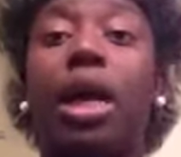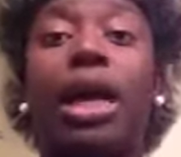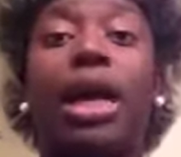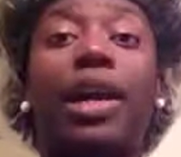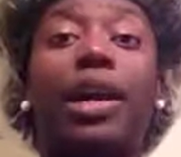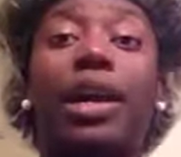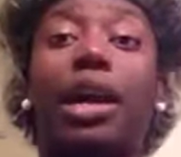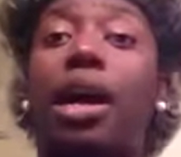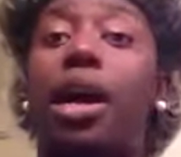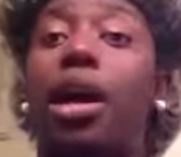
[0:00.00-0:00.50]

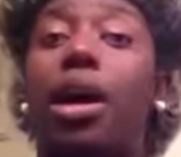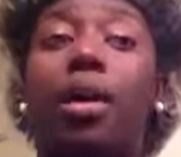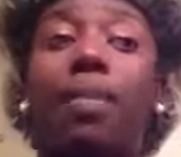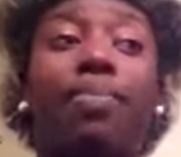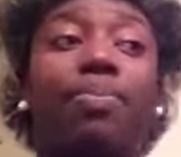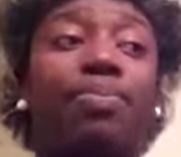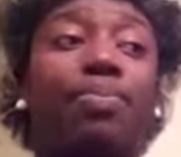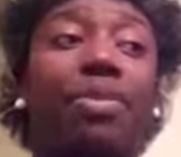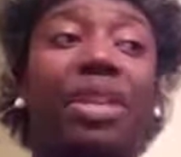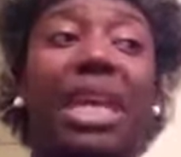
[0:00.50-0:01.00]

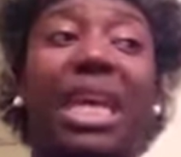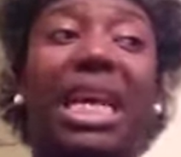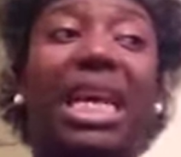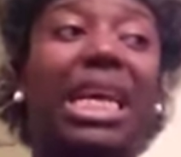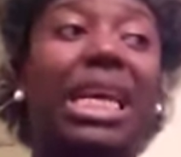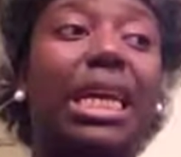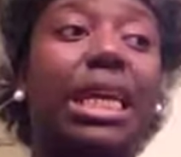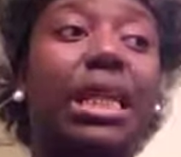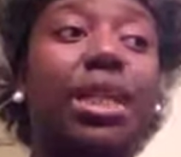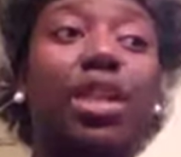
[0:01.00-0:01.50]
The
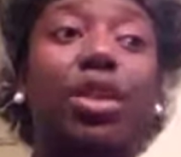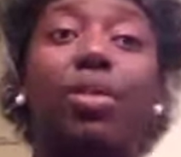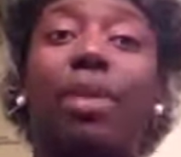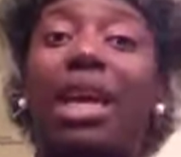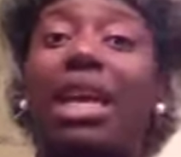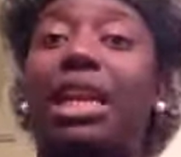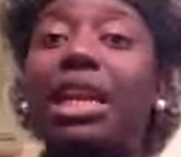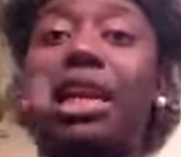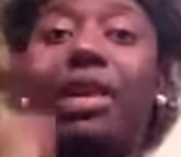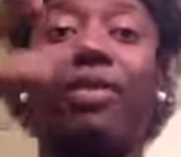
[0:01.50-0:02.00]
ends, you
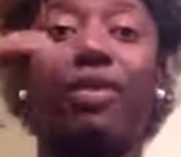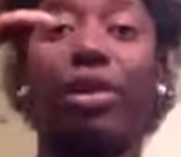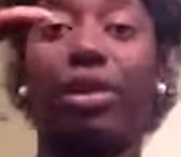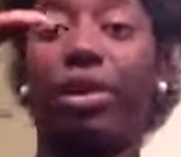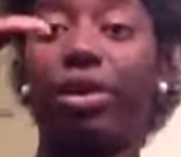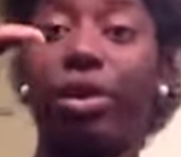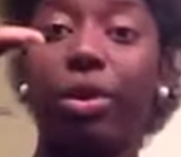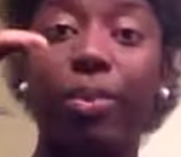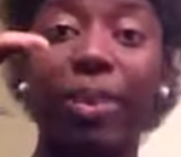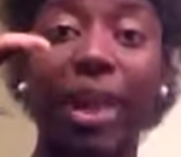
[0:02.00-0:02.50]
may leave a
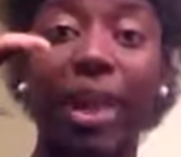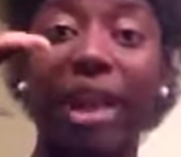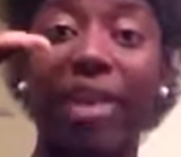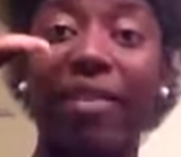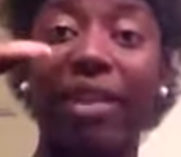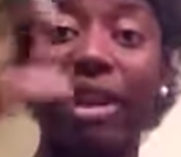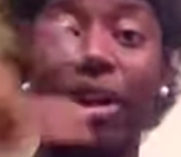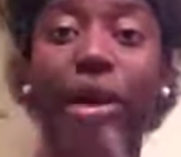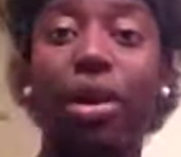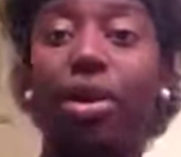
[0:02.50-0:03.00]
little bit
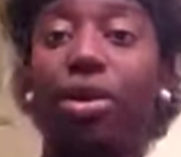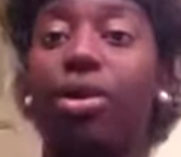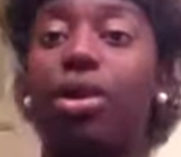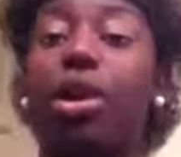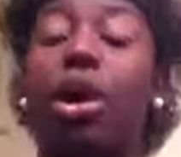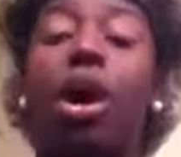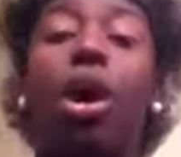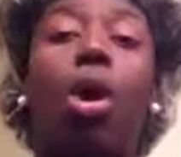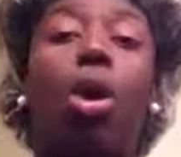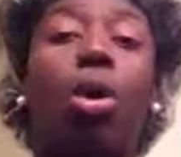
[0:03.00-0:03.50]
of it
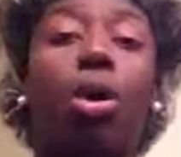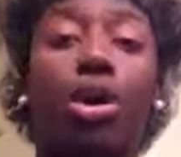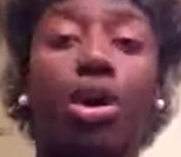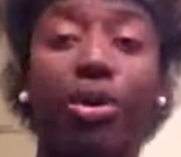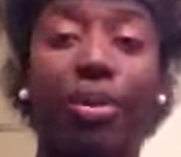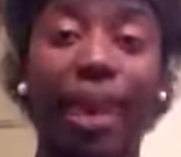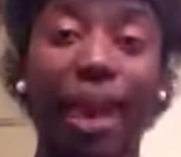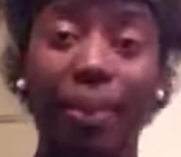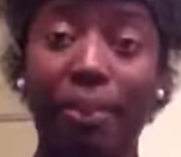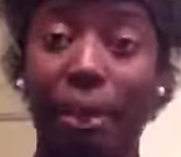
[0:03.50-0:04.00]
loose, or
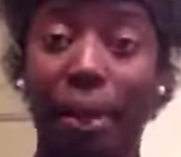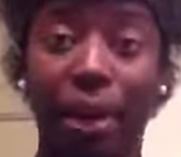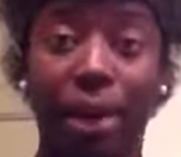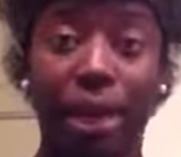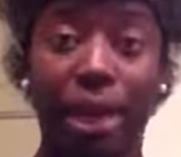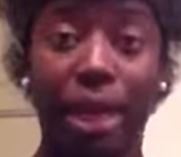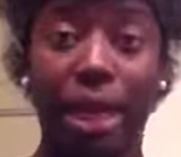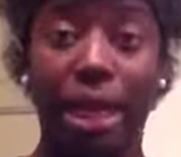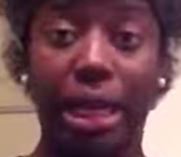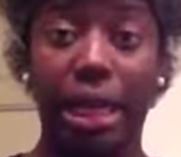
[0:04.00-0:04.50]
you may burn
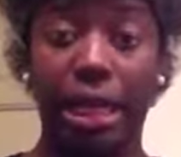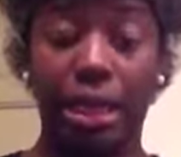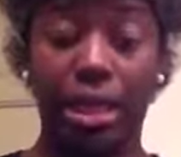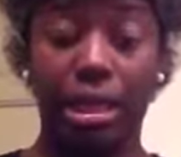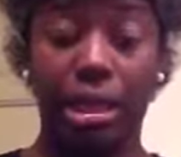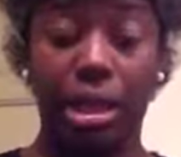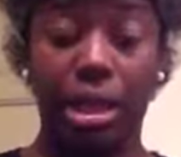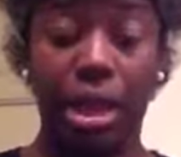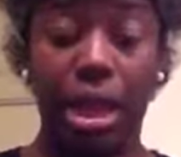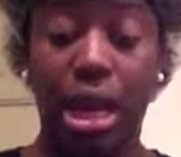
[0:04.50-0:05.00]
the ends.